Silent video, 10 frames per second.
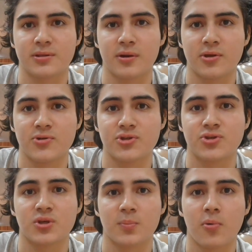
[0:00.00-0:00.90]
They're used to
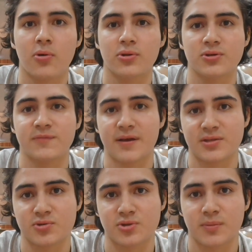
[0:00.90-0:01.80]
support those
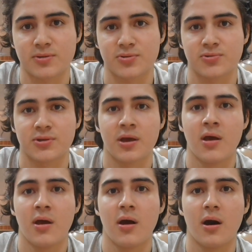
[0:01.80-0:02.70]
fast twitch muscles
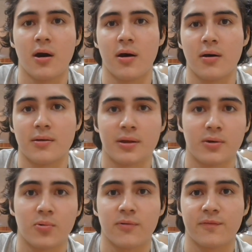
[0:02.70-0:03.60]

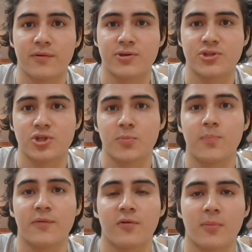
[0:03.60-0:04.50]
in order for us to
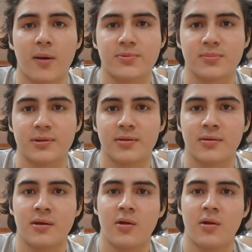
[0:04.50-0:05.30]
perform optimally.